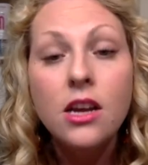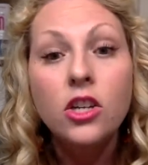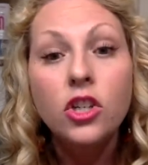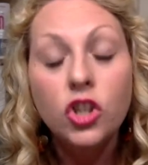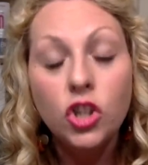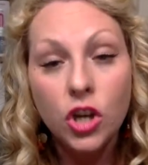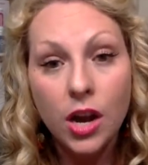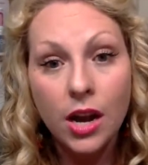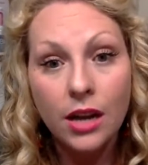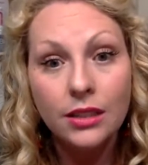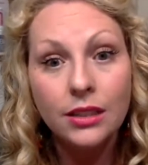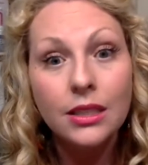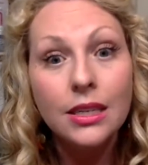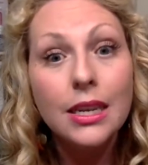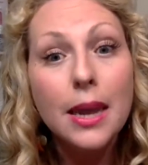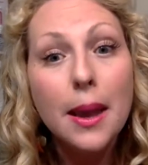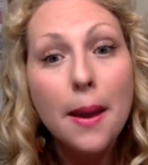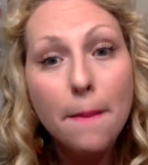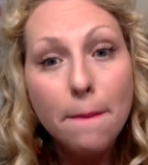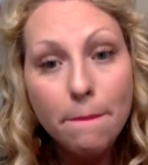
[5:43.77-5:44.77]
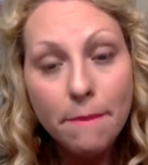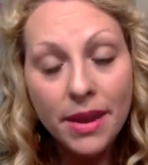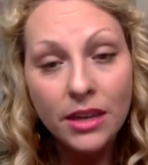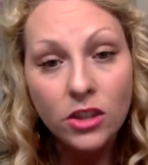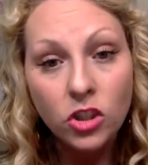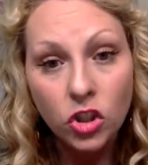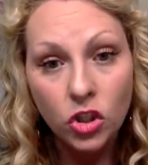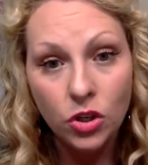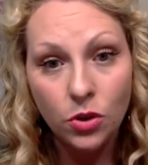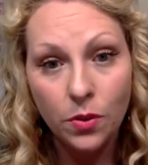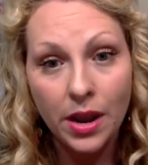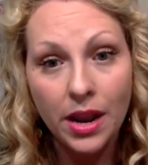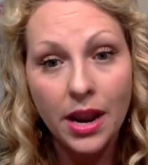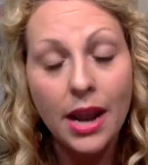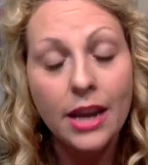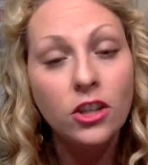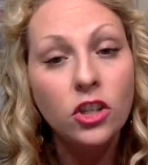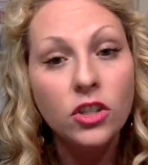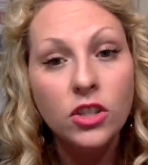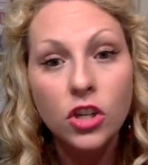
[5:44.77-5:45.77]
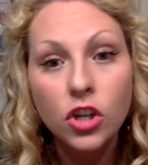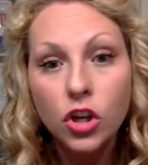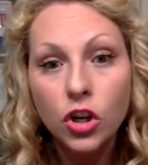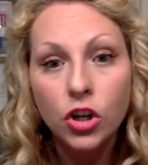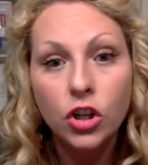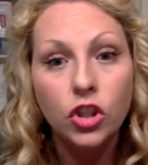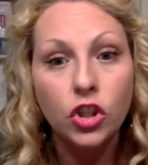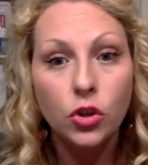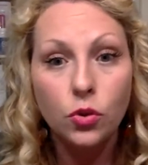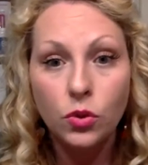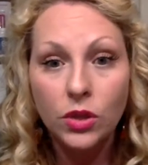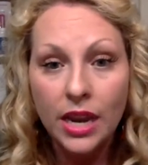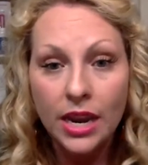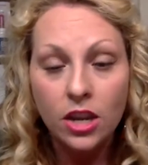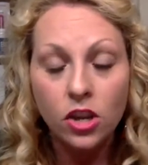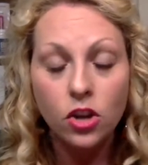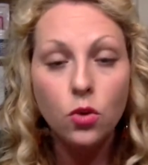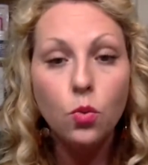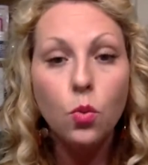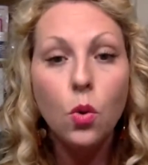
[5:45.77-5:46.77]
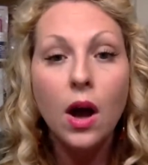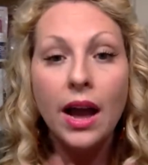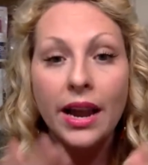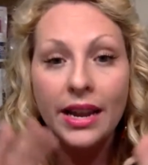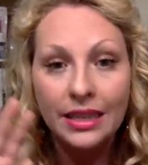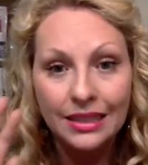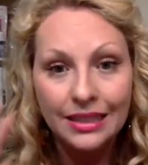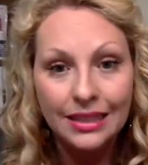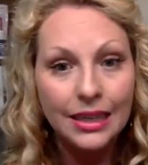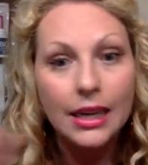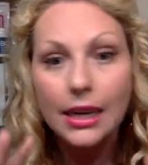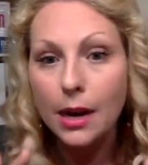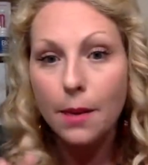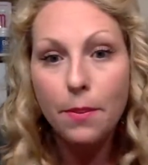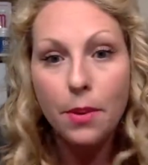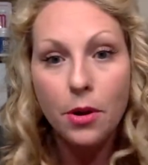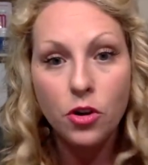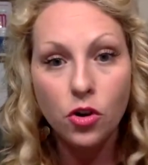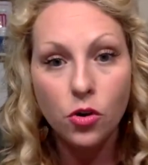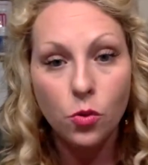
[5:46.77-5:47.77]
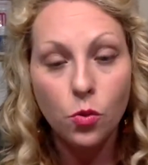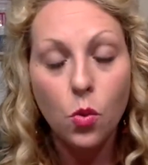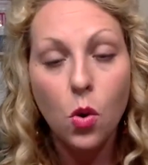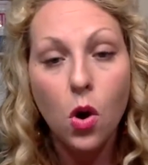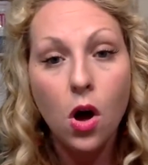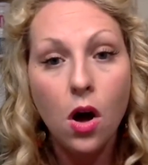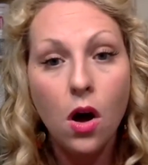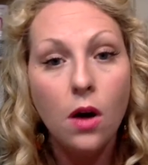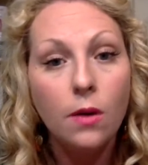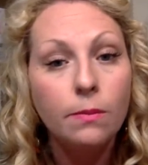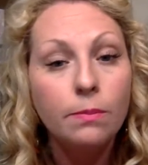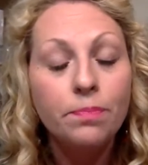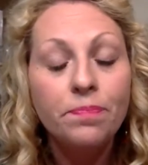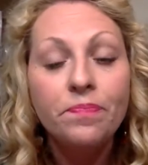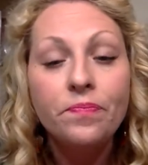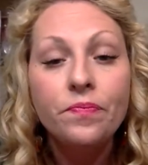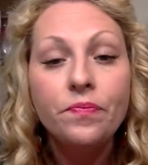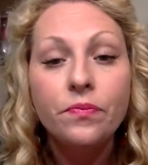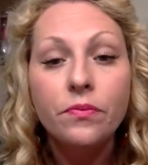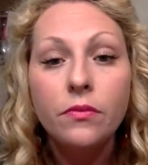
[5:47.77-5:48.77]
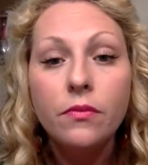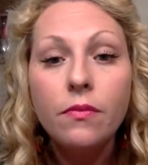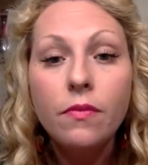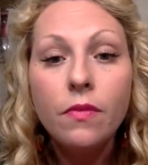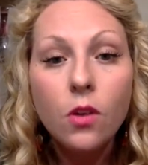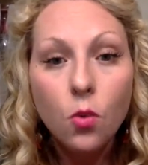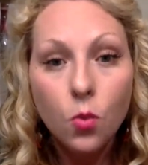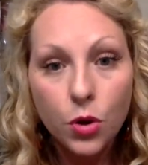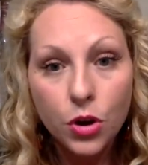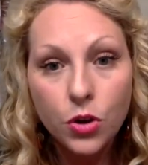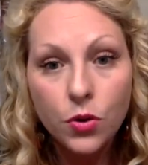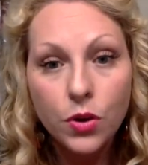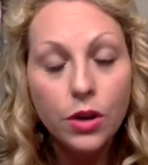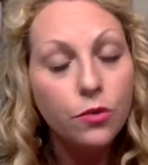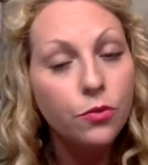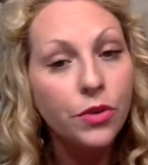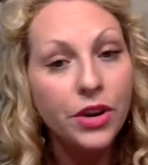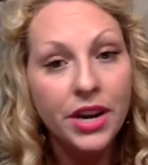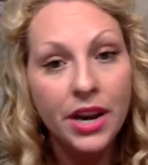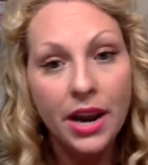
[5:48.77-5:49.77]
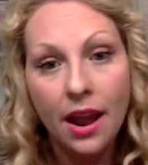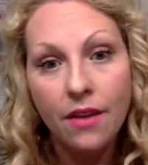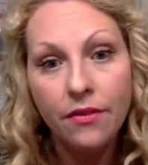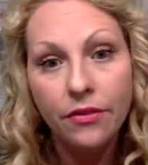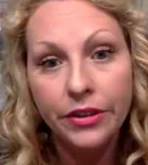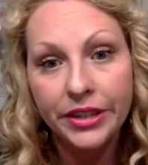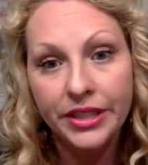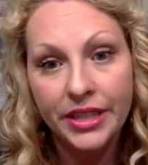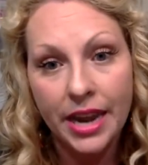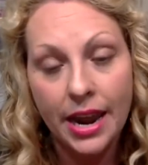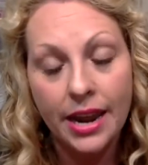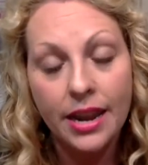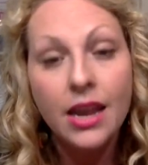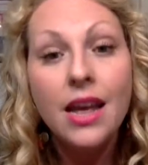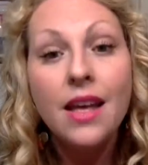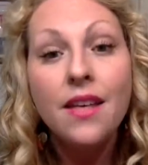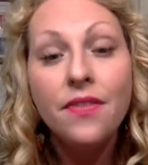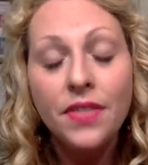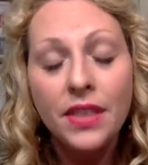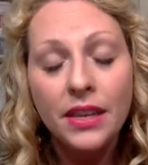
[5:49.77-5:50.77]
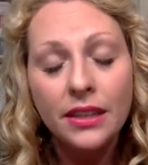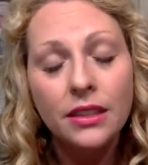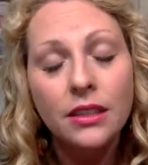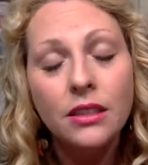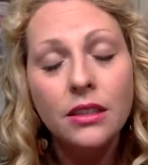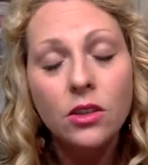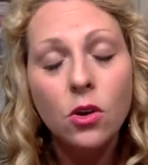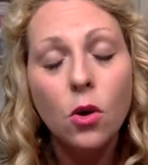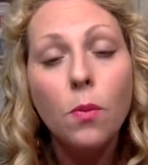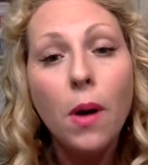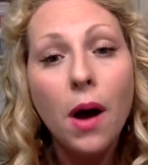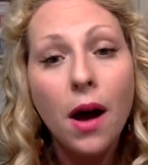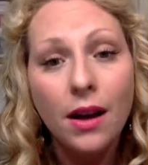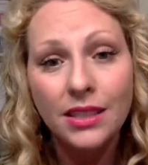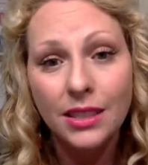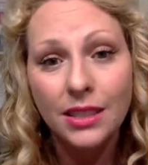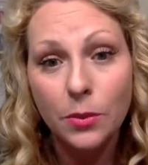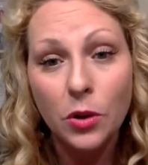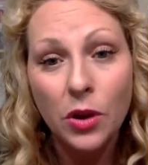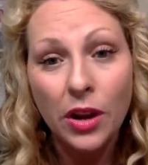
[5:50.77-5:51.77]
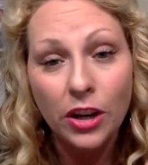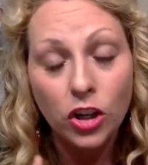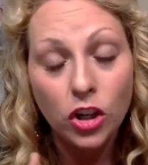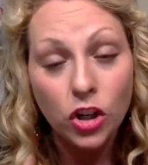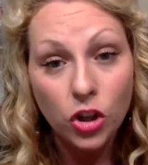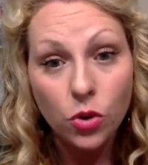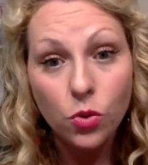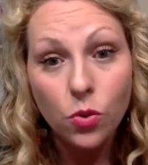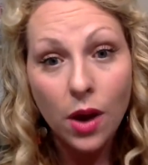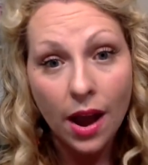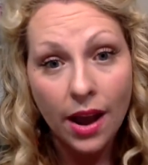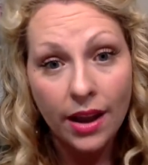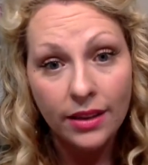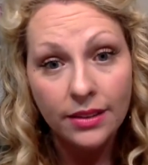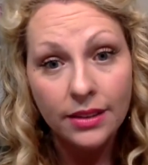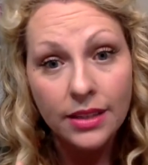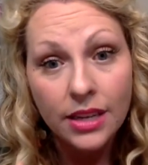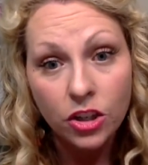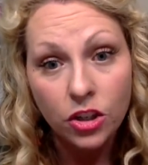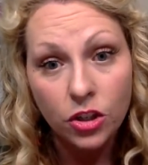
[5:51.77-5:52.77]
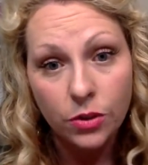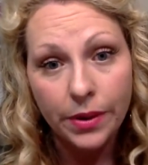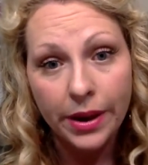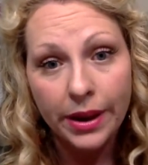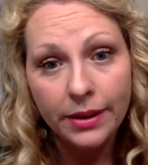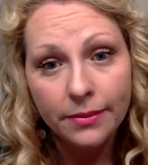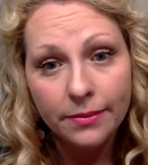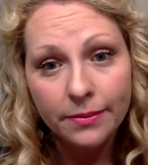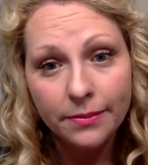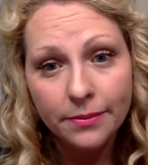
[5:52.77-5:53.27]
Just commit to it. I just encourage you to take your why and stick it up on your wall where you can read it every day. This is so possible and you guys can do it.